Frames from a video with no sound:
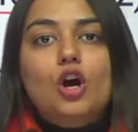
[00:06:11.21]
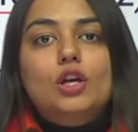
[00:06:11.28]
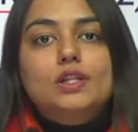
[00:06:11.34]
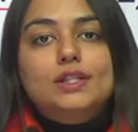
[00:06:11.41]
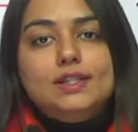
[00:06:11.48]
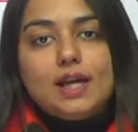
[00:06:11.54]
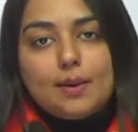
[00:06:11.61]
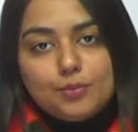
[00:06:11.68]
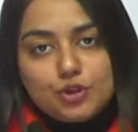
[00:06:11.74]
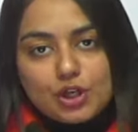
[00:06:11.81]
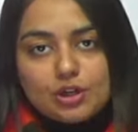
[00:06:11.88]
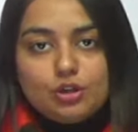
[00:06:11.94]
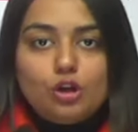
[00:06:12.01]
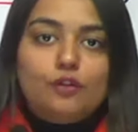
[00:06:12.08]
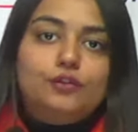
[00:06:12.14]

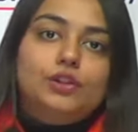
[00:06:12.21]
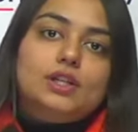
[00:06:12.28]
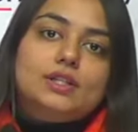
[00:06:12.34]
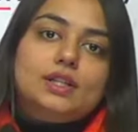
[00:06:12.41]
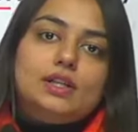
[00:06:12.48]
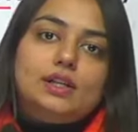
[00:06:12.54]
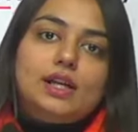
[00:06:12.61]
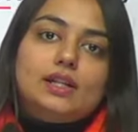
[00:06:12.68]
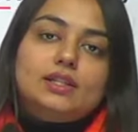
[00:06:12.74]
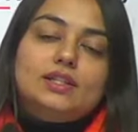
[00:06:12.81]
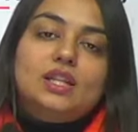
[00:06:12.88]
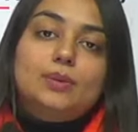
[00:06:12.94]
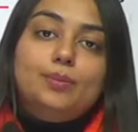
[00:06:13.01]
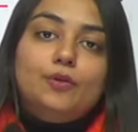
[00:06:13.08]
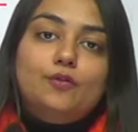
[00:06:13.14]
subject of the sentence,
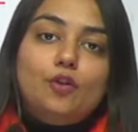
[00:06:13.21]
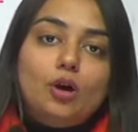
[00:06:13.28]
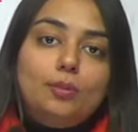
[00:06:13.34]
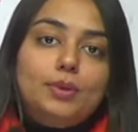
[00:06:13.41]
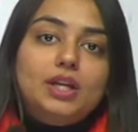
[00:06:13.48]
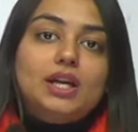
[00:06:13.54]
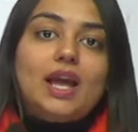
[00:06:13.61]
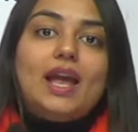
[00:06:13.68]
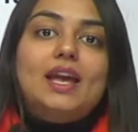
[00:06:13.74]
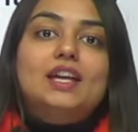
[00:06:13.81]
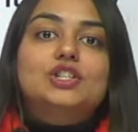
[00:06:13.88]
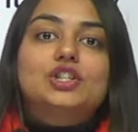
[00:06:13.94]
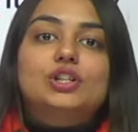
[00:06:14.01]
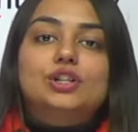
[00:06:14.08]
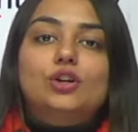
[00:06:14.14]
the performing
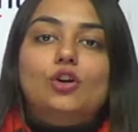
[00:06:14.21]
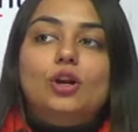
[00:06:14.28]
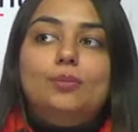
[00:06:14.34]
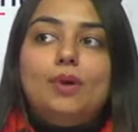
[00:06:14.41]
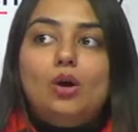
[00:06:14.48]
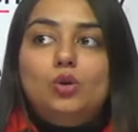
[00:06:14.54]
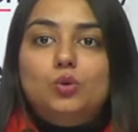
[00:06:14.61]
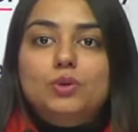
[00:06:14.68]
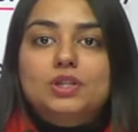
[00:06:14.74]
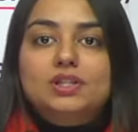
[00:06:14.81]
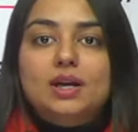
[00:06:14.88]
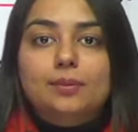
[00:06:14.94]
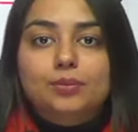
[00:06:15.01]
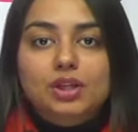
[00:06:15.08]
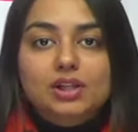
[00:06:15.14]
agent or about which
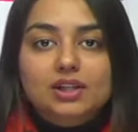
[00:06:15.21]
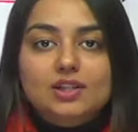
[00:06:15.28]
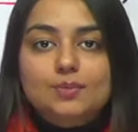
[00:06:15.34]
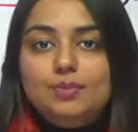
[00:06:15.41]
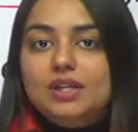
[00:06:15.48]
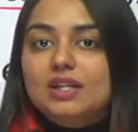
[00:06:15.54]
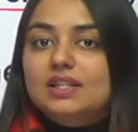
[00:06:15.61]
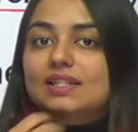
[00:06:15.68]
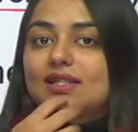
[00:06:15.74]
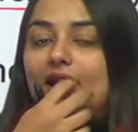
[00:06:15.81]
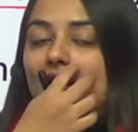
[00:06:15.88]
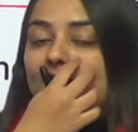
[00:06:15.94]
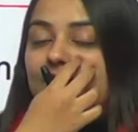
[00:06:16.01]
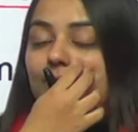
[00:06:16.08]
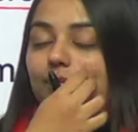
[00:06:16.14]
something is being
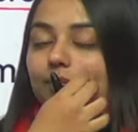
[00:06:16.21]
said.